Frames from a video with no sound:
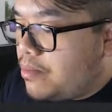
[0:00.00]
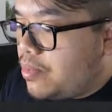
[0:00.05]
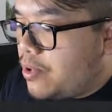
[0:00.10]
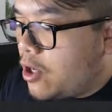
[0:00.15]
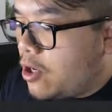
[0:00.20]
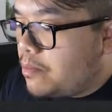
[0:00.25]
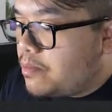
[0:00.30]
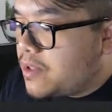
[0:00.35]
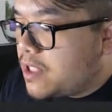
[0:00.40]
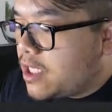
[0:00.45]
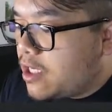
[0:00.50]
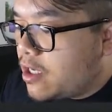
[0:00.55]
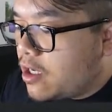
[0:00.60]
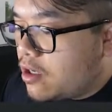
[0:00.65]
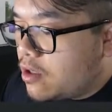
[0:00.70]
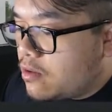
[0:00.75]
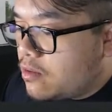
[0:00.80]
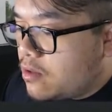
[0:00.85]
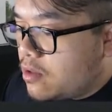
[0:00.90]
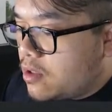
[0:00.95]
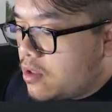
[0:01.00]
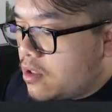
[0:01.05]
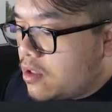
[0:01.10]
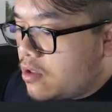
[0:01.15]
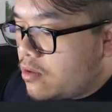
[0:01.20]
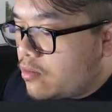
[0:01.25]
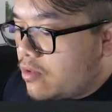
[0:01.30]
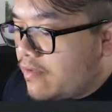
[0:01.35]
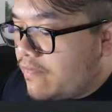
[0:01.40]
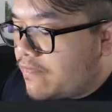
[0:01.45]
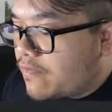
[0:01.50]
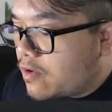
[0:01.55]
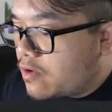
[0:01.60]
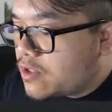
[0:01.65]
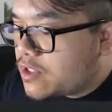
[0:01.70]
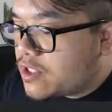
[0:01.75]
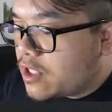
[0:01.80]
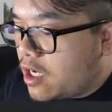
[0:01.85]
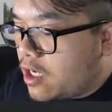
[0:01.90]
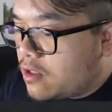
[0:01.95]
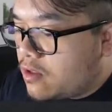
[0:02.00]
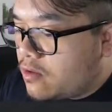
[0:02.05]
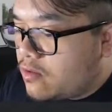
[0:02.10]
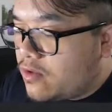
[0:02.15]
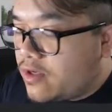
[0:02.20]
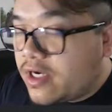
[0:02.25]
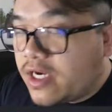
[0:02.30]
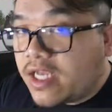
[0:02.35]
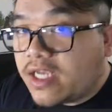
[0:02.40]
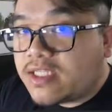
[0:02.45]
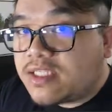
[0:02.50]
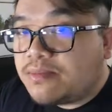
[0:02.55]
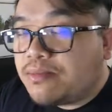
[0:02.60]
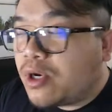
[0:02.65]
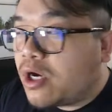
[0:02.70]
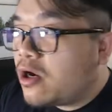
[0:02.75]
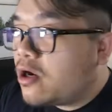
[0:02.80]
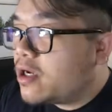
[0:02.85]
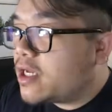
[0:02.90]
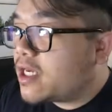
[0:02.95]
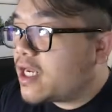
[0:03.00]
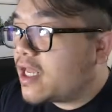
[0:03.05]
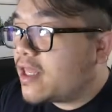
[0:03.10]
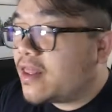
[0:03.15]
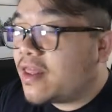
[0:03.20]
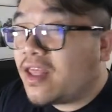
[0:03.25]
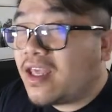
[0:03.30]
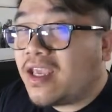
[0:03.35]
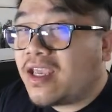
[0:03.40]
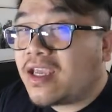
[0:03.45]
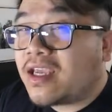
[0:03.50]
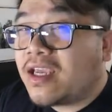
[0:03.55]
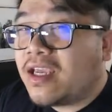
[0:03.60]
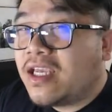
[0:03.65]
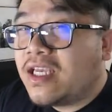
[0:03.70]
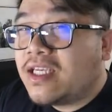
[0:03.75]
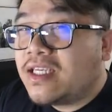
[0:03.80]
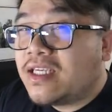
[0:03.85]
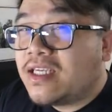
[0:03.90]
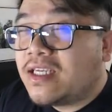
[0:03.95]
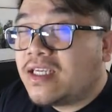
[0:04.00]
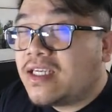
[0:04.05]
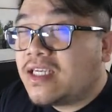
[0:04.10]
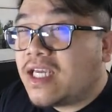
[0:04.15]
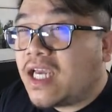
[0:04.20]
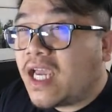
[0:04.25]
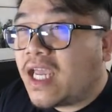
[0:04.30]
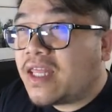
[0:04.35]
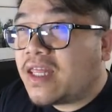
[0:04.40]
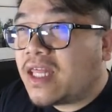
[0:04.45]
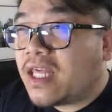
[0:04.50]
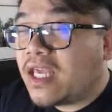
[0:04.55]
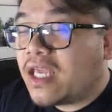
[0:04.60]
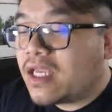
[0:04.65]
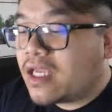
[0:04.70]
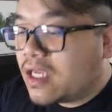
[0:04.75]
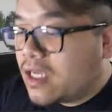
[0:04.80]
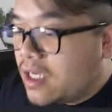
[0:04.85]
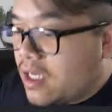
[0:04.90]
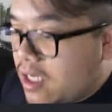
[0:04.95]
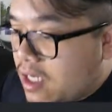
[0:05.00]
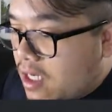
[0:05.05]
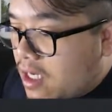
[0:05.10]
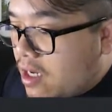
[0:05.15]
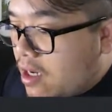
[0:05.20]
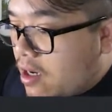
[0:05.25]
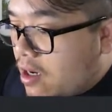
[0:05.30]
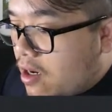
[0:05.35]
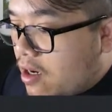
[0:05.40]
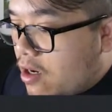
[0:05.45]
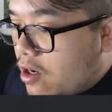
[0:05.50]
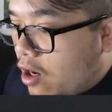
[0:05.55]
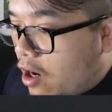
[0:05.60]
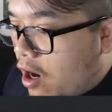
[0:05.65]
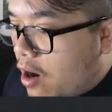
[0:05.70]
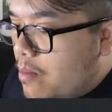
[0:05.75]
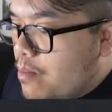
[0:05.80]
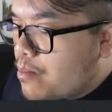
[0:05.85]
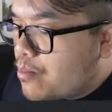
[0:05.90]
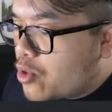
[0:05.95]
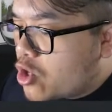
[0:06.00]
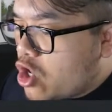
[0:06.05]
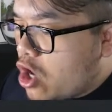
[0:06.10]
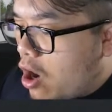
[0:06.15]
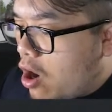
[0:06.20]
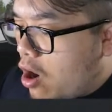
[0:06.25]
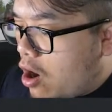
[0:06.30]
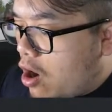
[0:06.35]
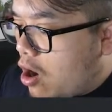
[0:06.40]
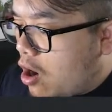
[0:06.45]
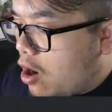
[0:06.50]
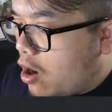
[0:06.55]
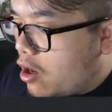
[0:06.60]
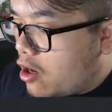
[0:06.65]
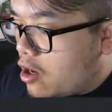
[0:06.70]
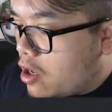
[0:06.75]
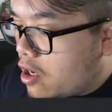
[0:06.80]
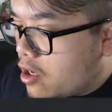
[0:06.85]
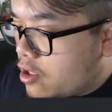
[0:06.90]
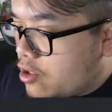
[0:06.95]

Hoplio. Reverse Holo Nest Ball. And I think... I think... Umbreon.